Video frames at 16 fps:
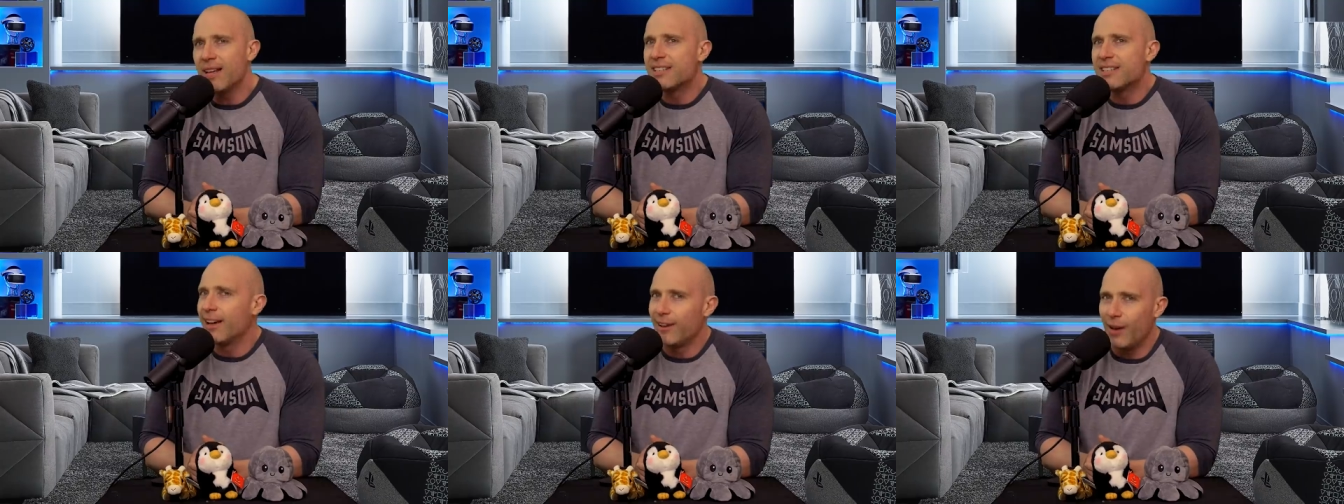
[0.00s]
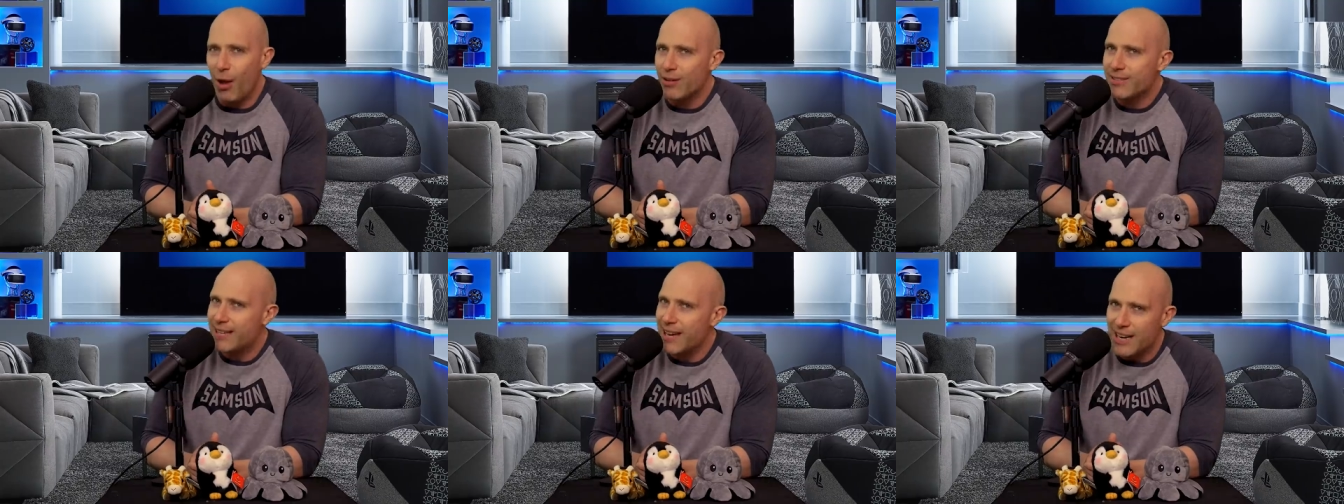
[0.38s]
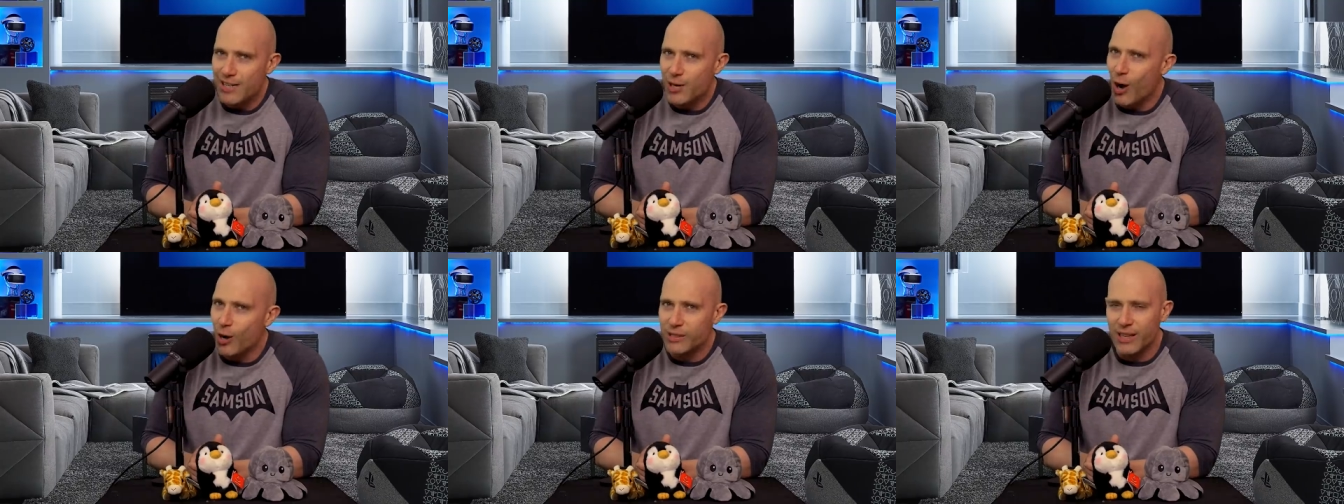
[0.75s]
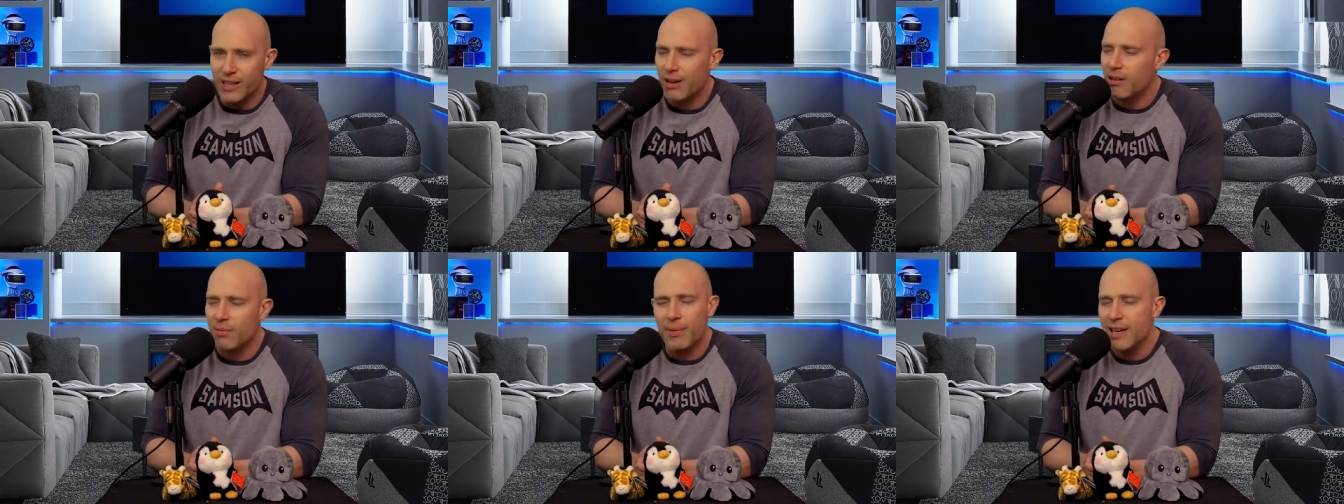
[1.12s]
there's a lot of TikTokers like,
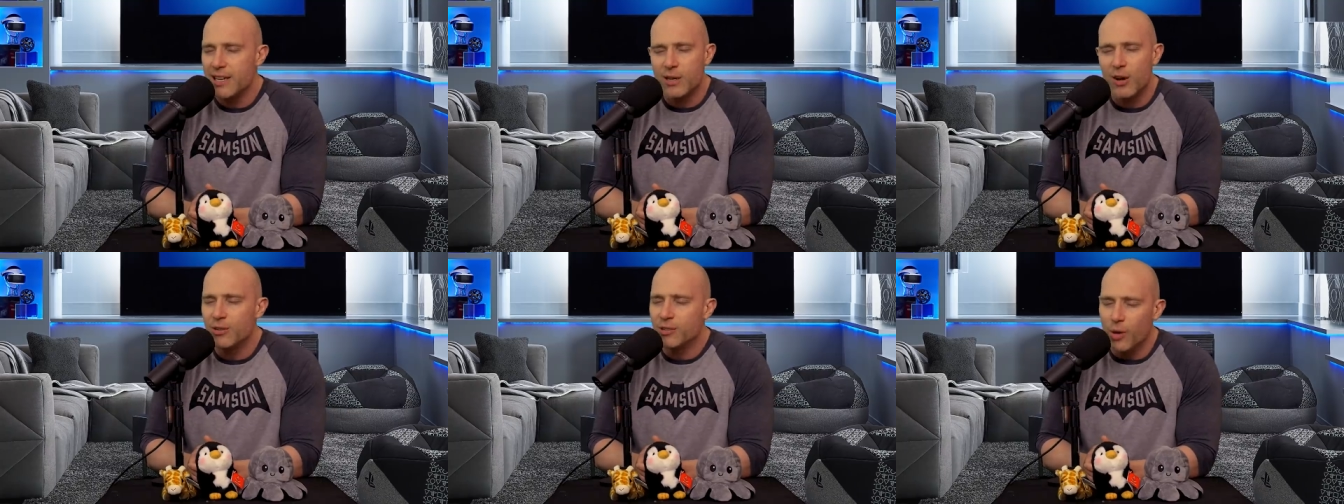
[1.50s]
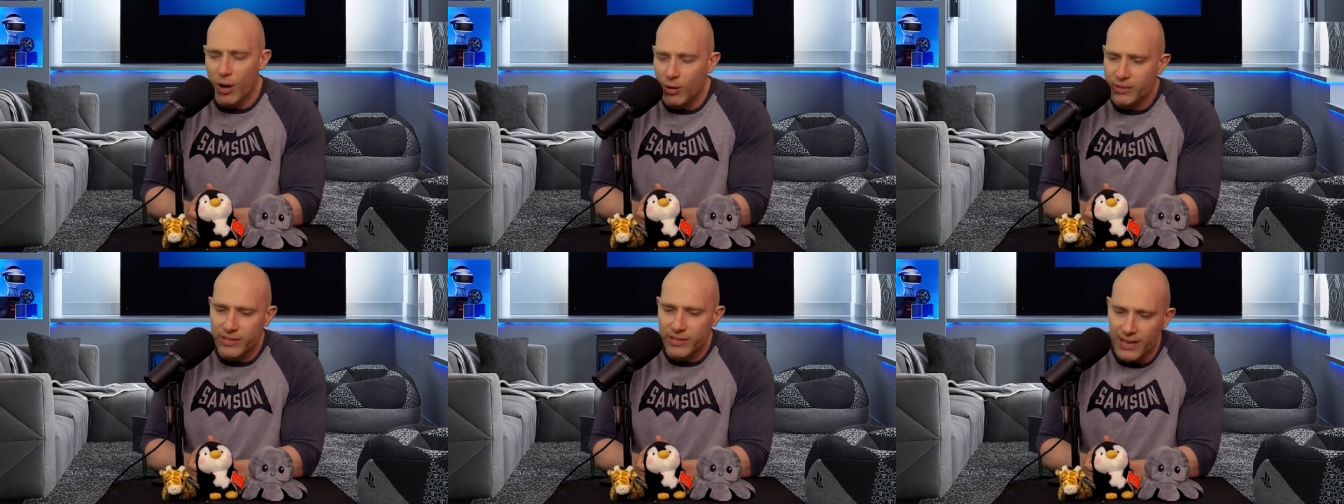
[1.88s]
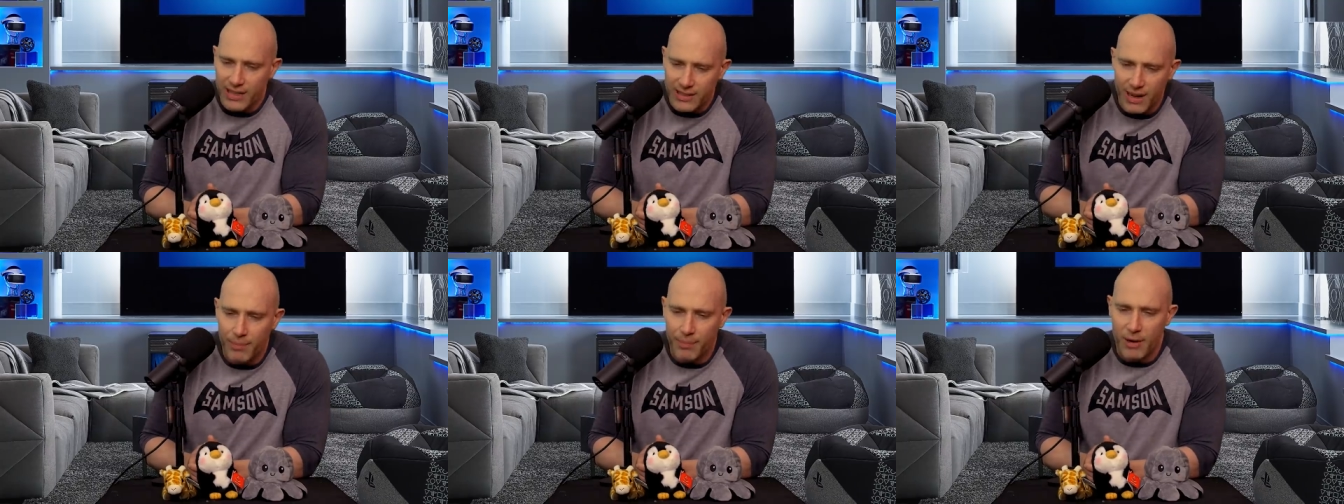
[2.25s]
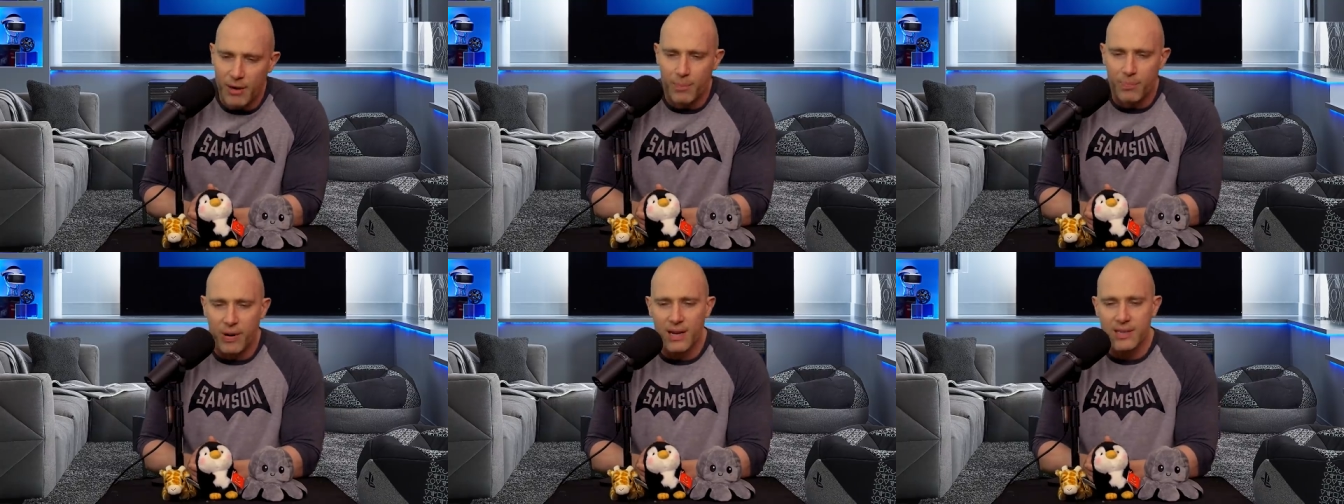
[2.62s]
oh man, you got to do alternating dumbbell
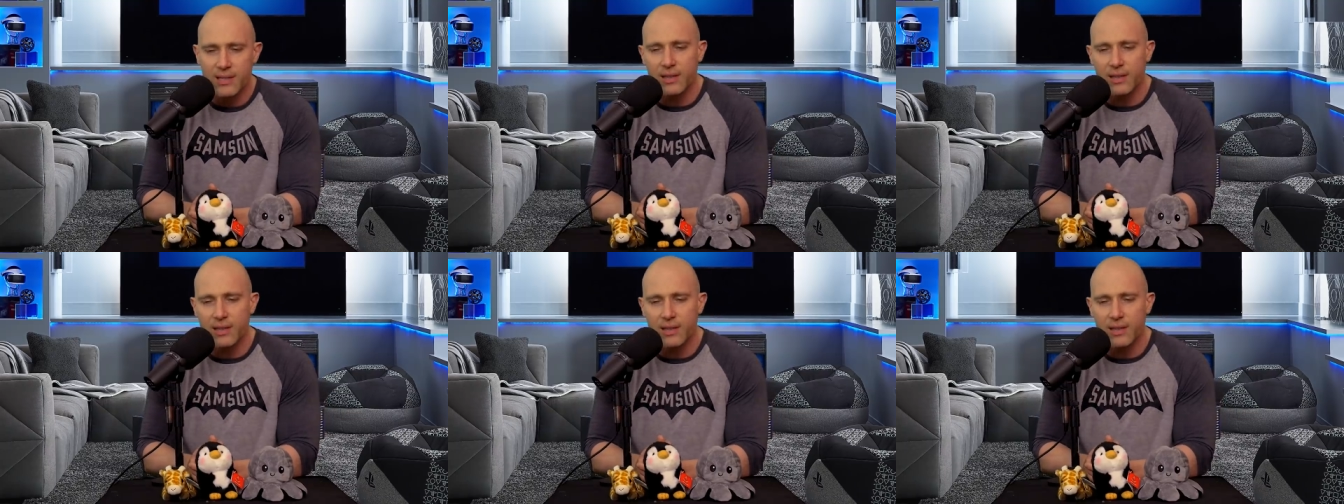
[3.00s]
press.